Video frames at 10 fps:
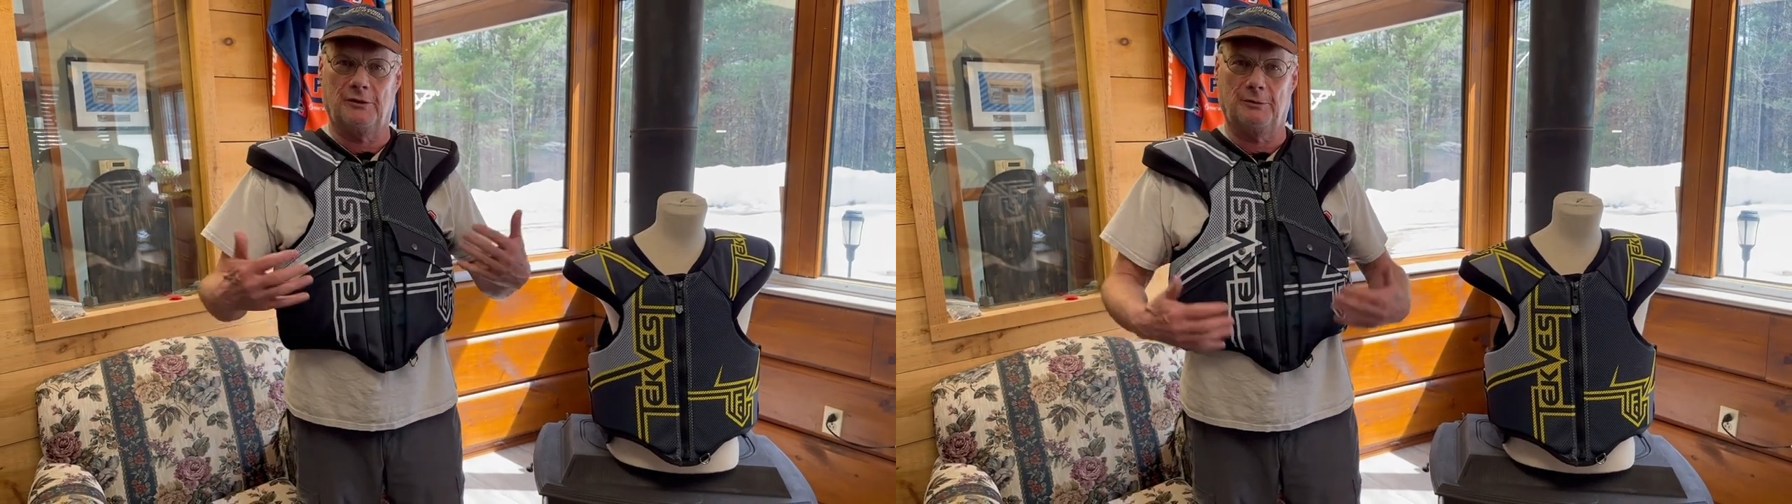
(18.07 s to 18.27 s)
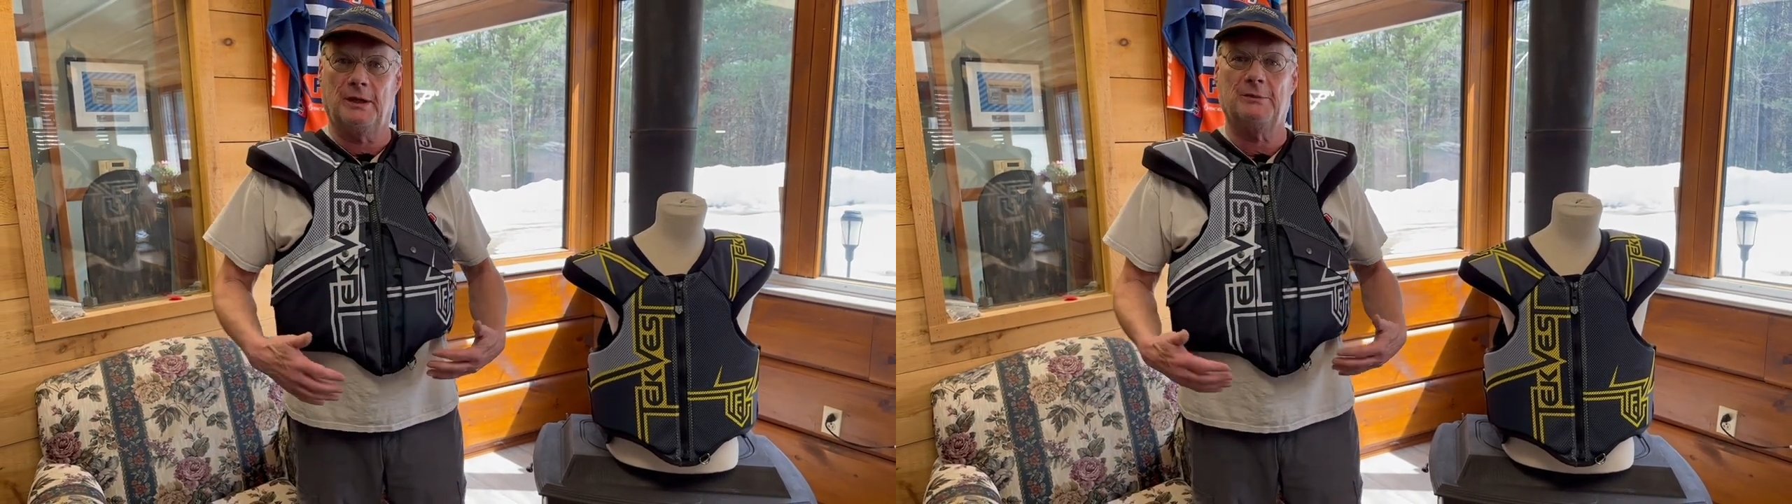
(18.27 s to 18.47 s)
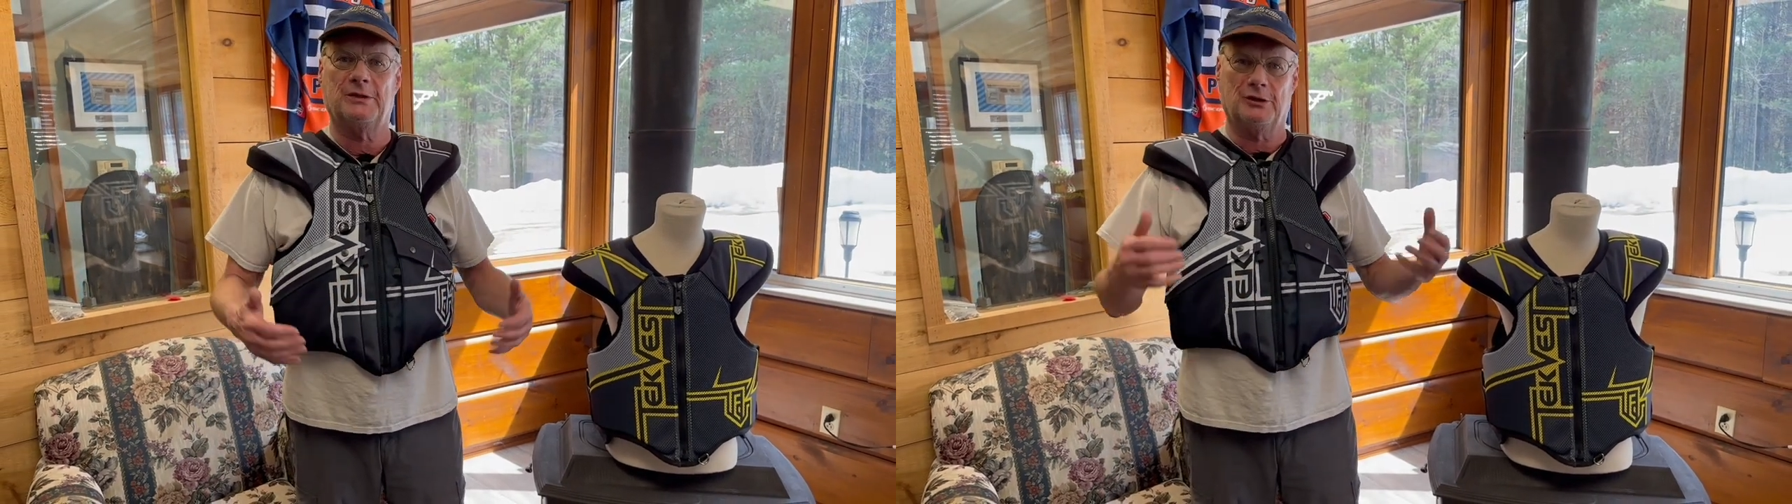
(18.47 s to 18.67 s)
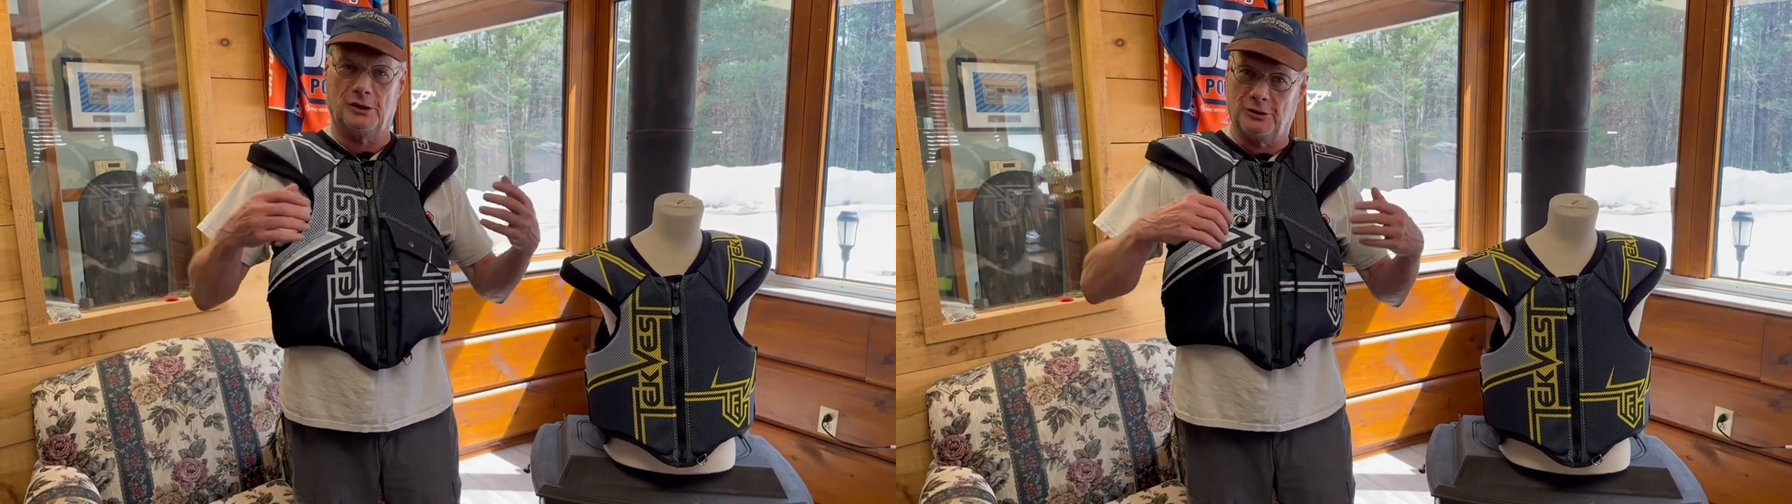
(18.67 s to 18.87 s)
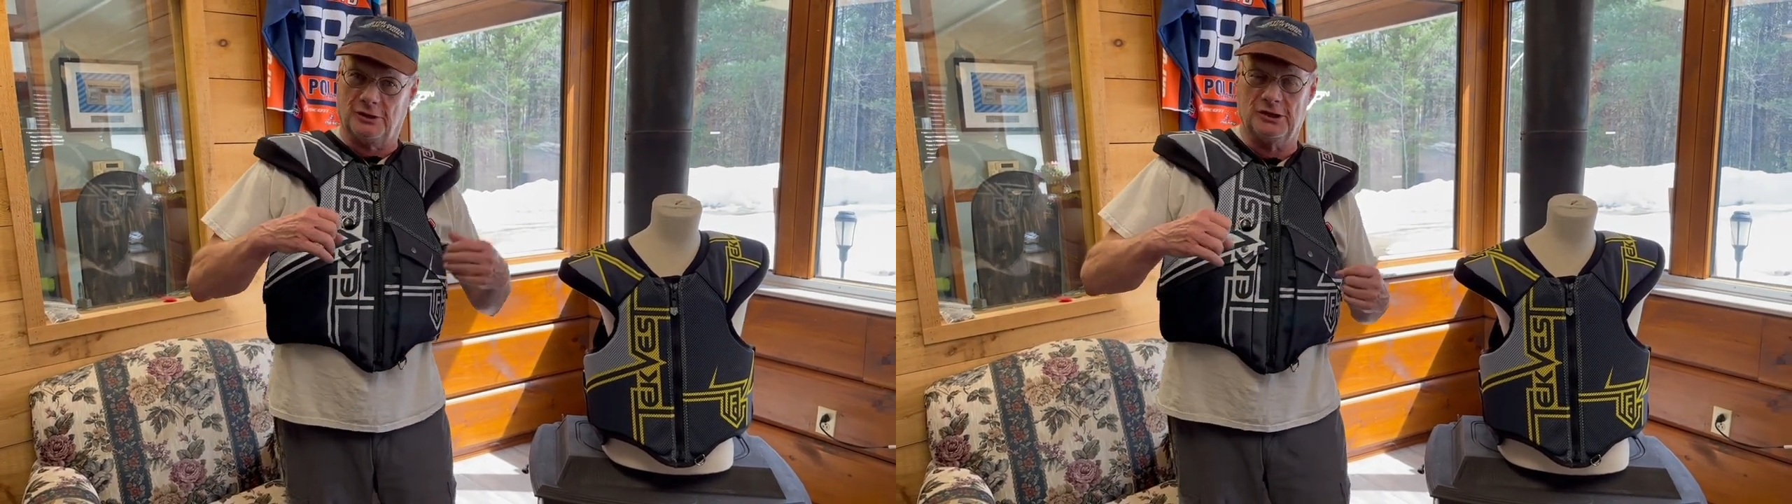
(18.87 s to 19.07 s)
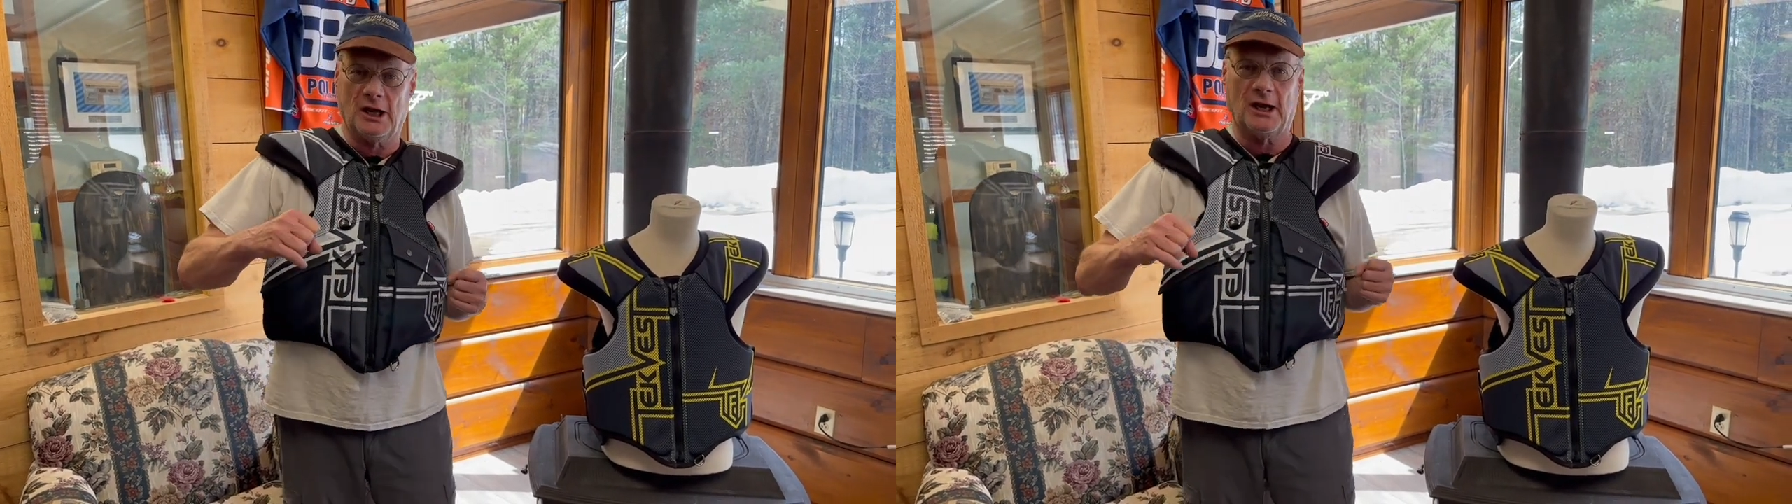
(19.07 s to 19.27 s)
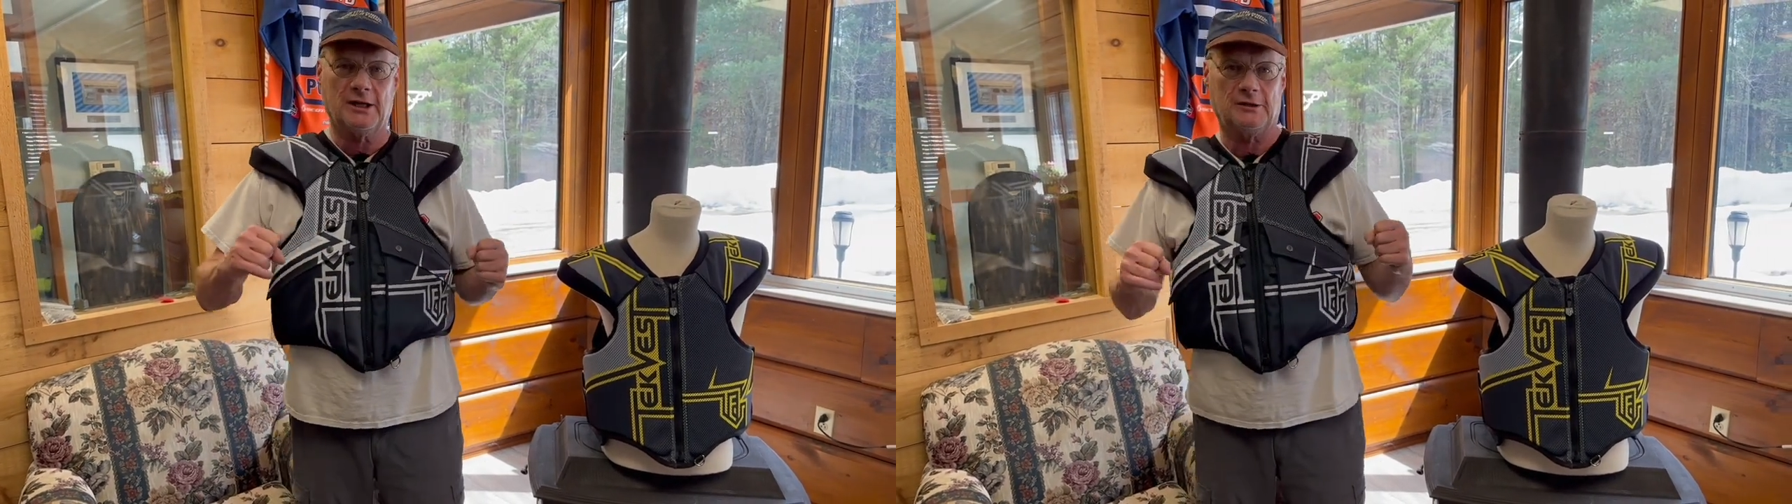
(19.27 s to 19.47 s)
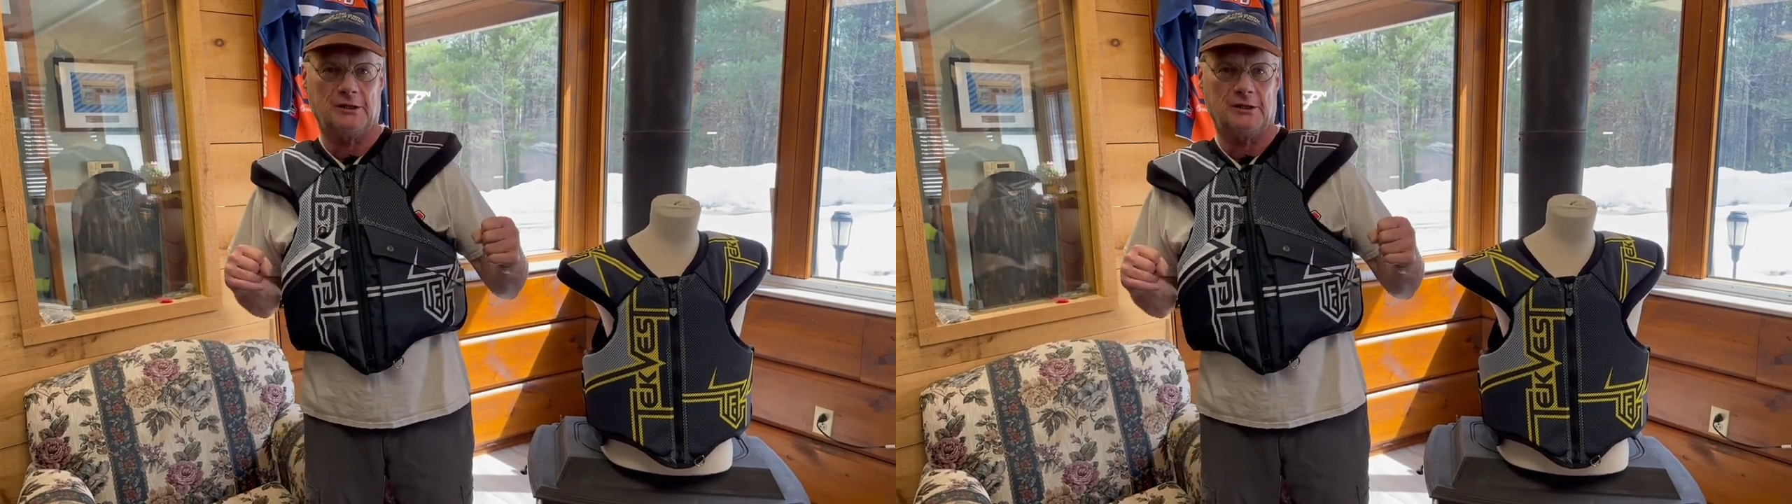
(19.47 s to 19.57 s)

bibs and under a jacket,